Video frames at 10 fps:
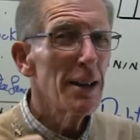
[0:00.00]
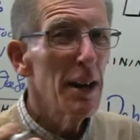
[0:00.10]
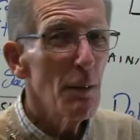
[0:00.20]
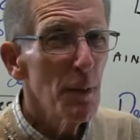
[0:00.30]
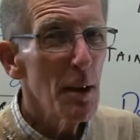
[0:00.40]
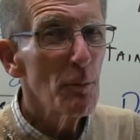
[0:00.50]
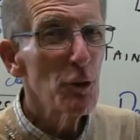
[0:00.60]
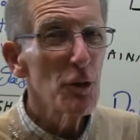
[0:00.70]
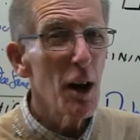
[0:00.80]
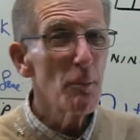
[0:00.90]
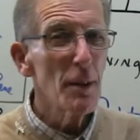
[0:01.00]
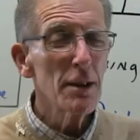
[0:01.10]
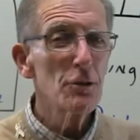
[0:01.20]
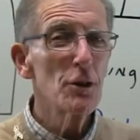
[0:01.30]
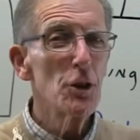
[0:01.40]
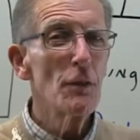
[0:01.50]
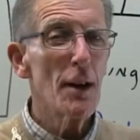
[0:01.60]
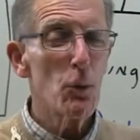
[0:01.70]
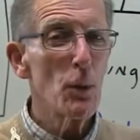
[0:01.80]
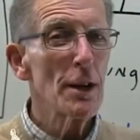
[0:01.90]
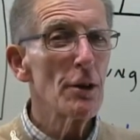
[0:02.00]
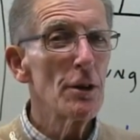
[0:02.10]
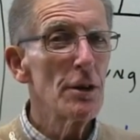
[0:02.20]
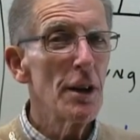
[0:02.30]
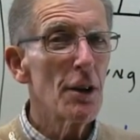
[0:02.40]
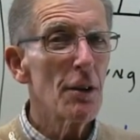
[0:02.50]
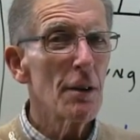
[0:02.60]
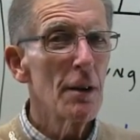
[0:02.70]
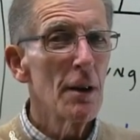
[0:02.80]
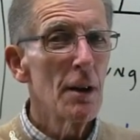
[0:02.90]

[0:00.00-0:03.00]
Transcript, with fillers: give them something since you've had a really good year?